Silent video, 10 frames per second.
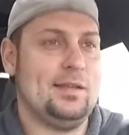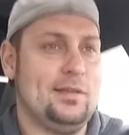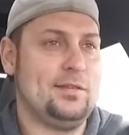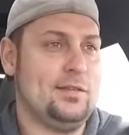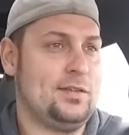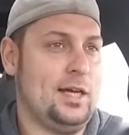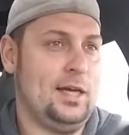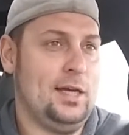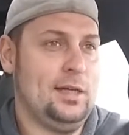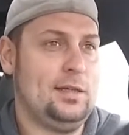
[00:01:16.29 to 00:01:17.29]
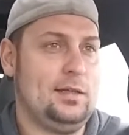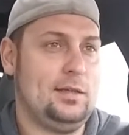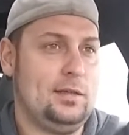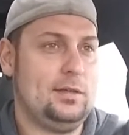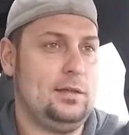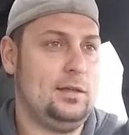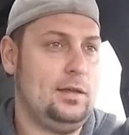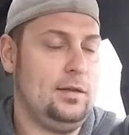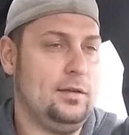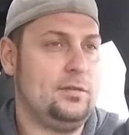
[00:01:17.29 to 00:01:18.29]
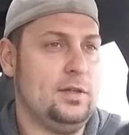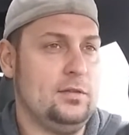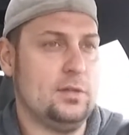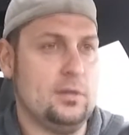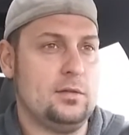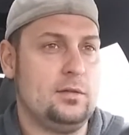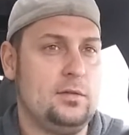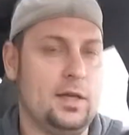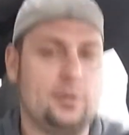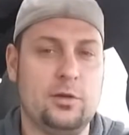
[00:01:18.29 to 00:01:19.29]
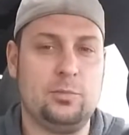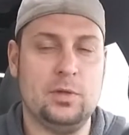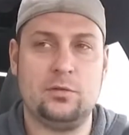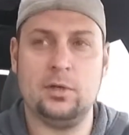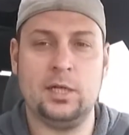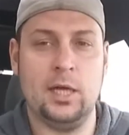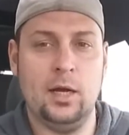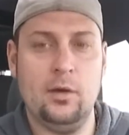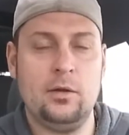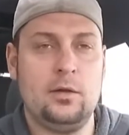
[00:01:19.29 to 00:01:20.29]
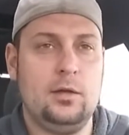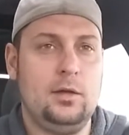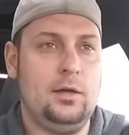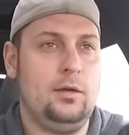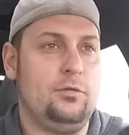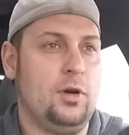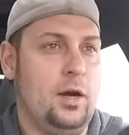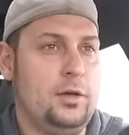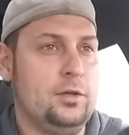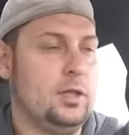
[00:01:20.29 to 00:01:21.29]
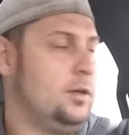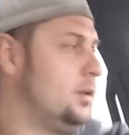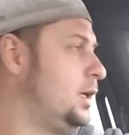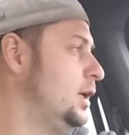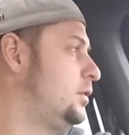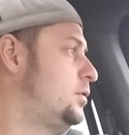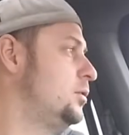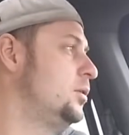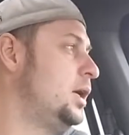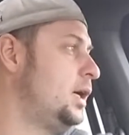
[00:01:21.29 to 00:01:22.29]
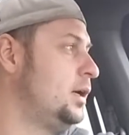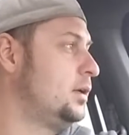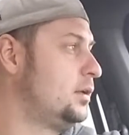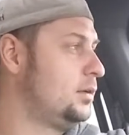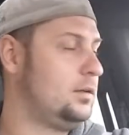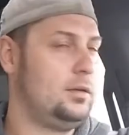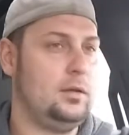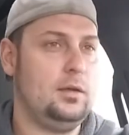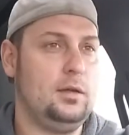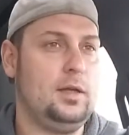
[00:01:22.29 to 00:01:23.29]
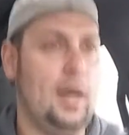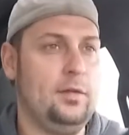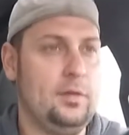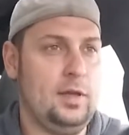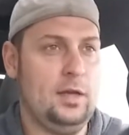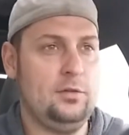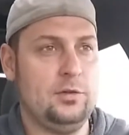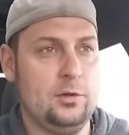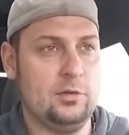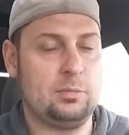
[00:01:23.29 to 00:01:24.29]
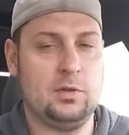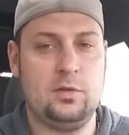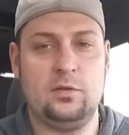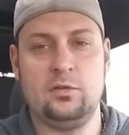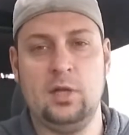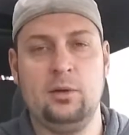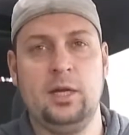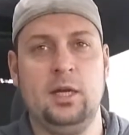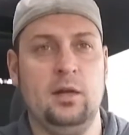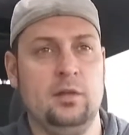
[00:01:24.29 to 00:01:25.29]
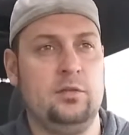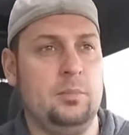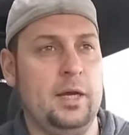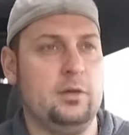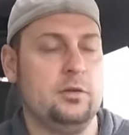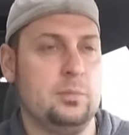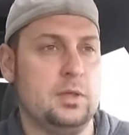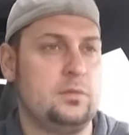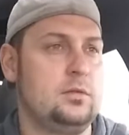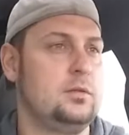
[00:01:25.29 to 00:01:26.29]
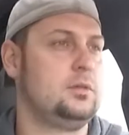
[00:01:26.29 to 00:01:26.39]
This is the season. It's like Christmas right now. For all you little kids who count the days to Christmas, this is it right here. This is my Christmas.